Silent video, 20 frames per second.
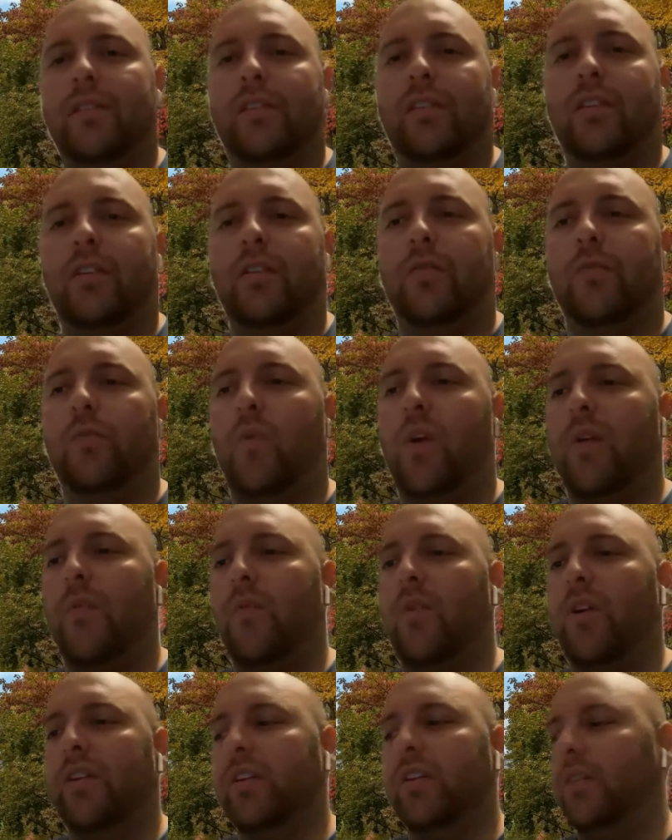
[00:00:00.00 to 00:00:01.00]
You win
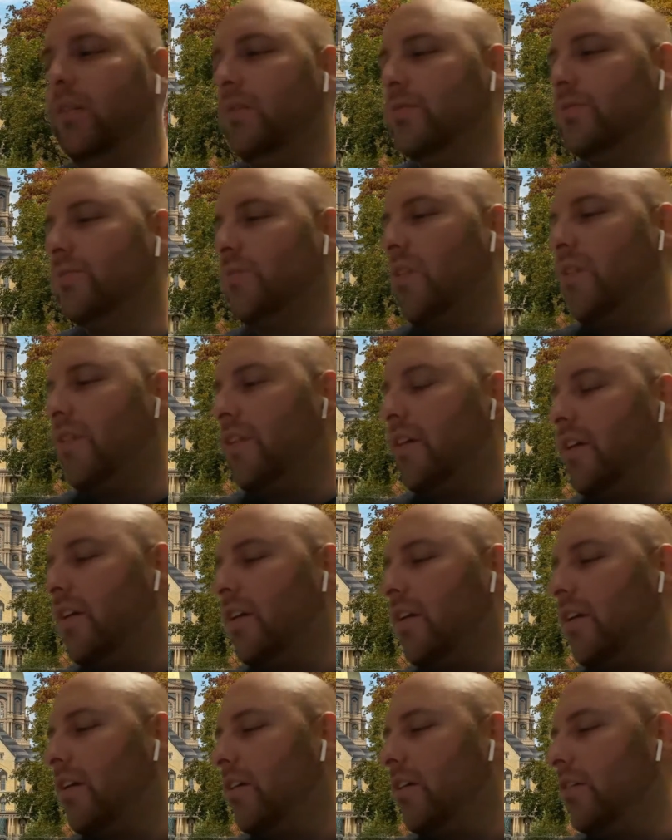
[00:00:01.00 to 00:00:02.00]
one, you lose one
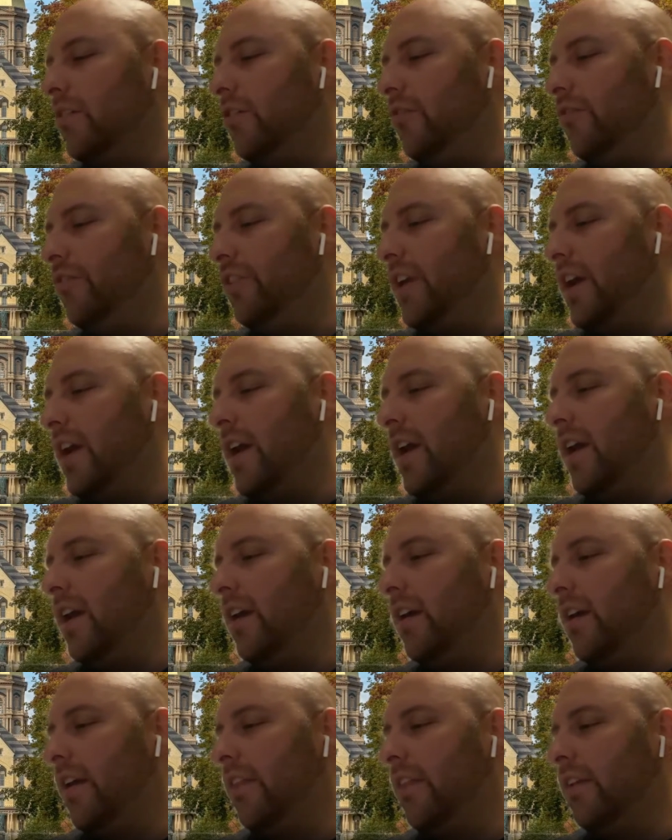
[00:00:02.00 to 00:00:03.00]
there.
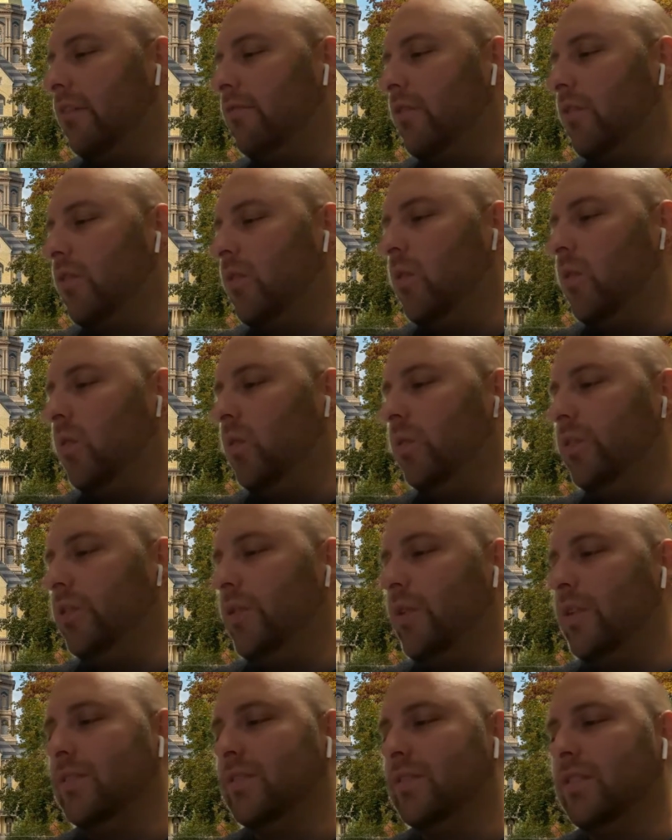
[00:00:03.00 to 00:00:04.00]
UVA, I think, rolled.
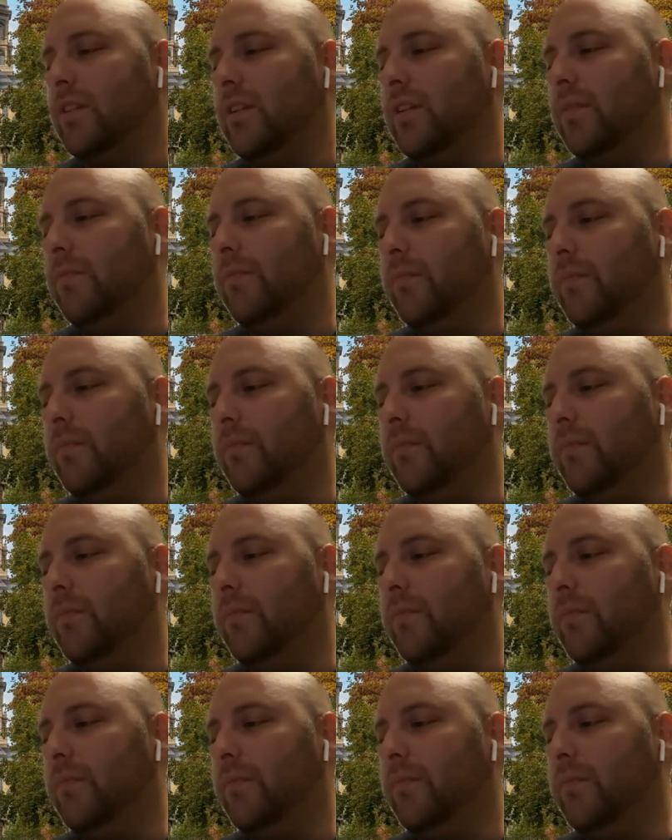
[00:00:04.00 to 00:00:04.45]
USC